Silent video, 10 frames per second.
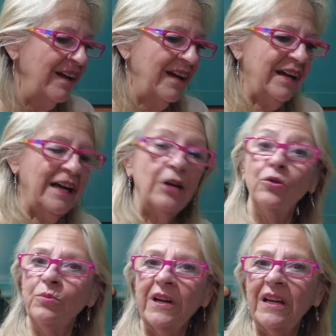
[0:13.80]
I
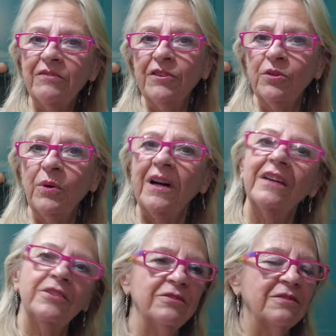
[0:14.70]
hope wherever you
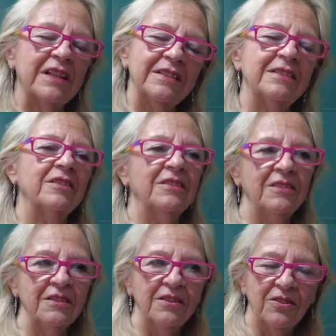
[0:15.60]
are, you're getting a
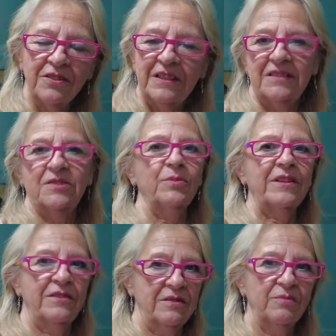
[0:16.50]
lot nicer
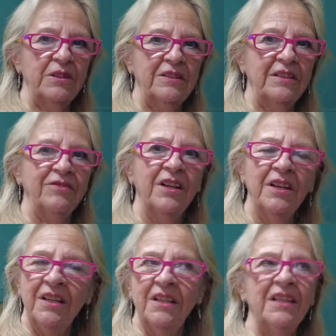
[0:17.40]
weather than we have.
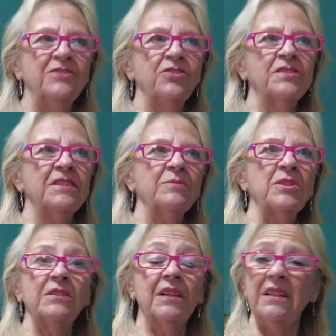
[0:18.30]
It just seems
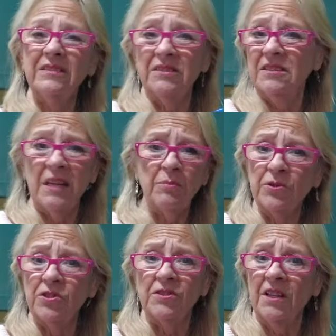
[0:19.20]
the
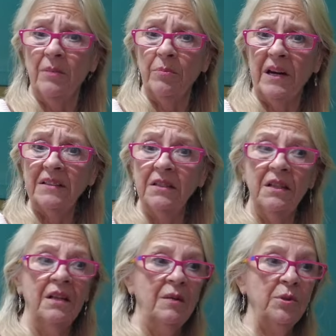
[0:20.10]
temperatures aren't bad,
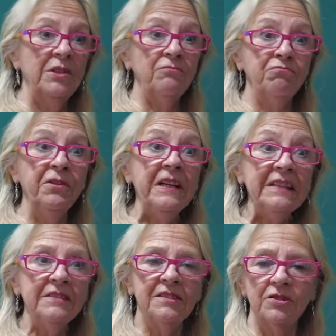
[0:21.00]
but it
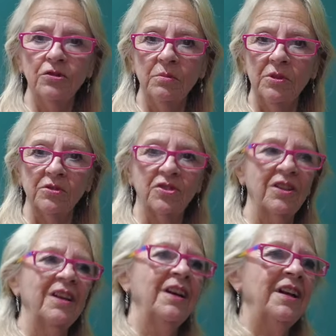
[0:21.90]
rains so much.
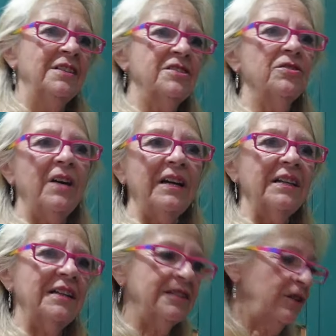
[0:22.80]
So I
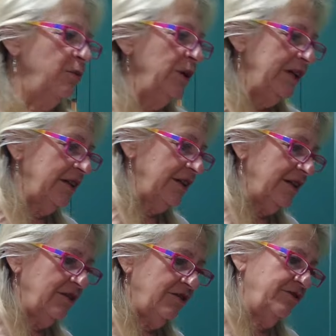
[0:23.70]
had a week
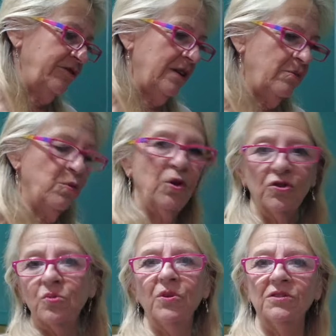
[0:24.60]
of
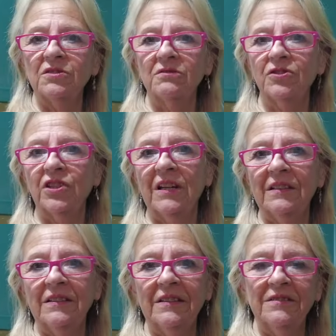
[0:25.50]
wall-to-wall
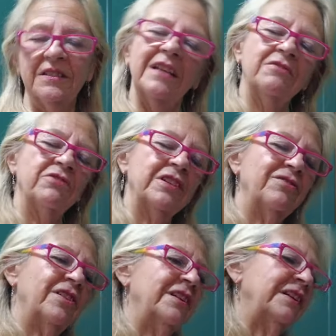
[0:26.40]
sunshine in
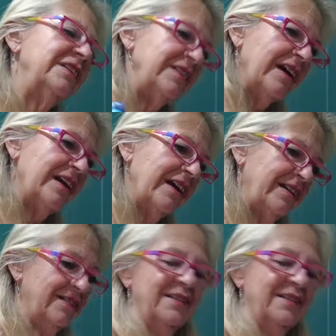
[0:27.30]
Tenerife and yay!